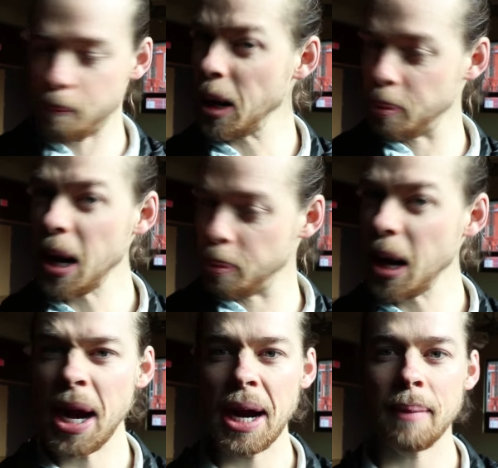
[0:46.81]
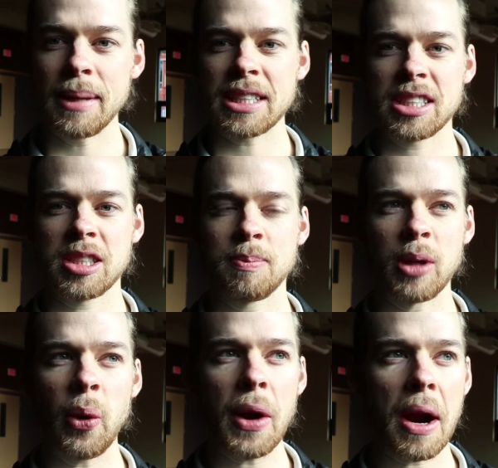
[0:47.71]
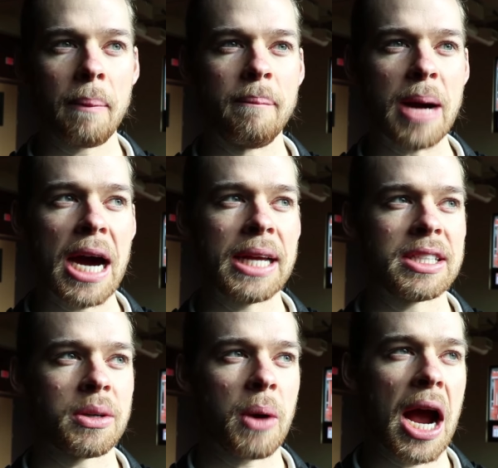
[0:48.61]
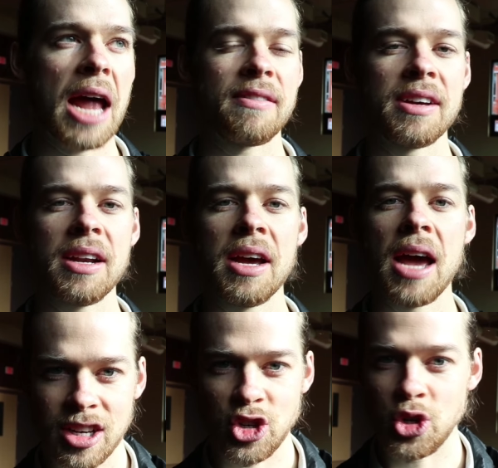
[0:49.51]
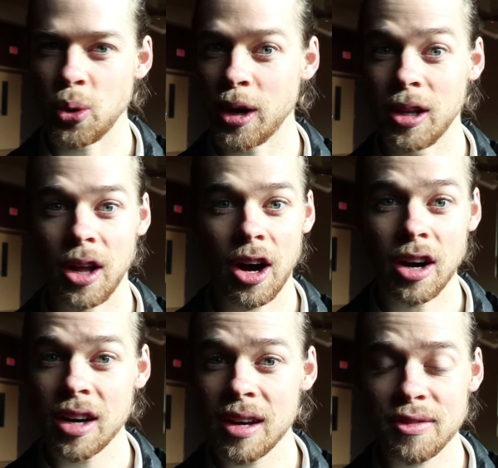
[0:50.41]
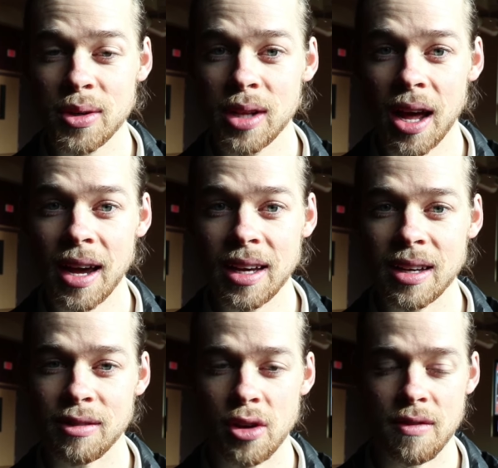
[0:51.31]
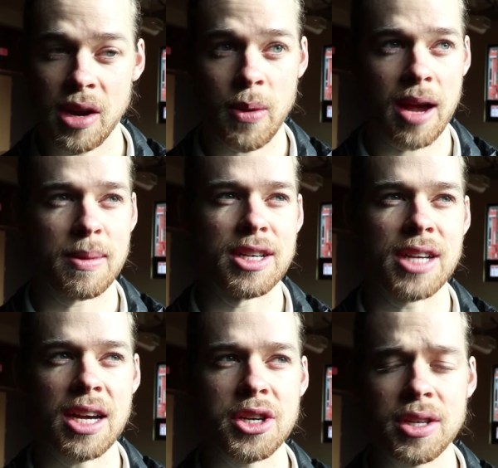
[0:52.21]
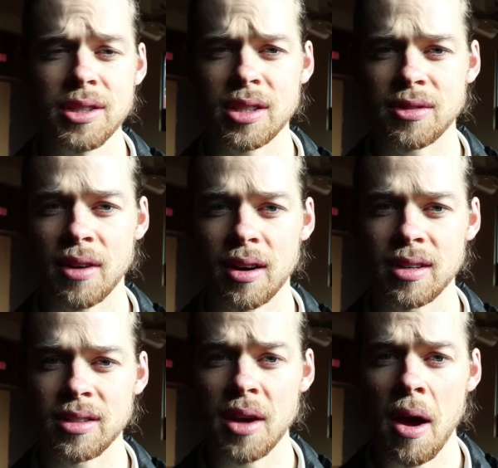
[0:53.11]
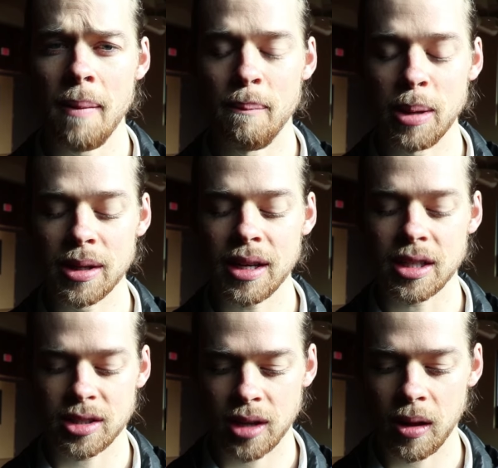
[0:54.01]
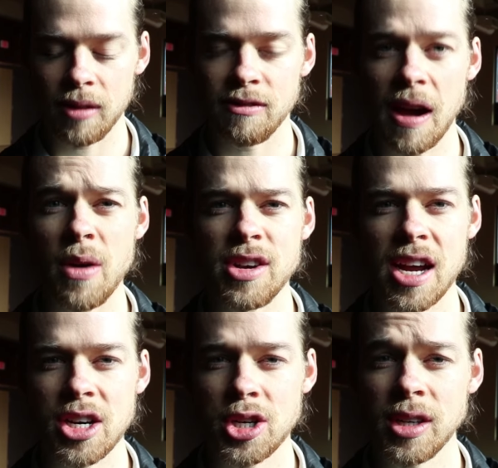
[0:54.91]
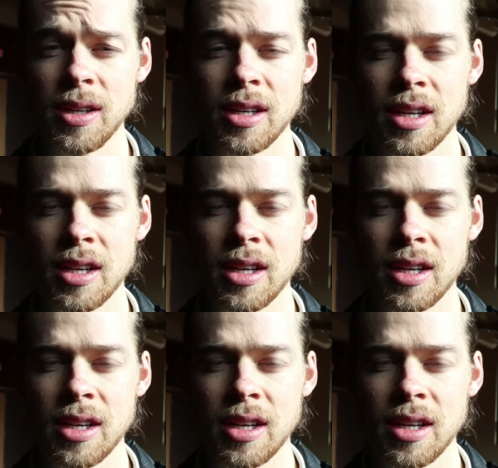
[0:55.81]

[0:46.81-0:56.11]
bam, exploding our body so we're out of it. Join along if you'd like. If you have any recommendations as far as building a solid foundation.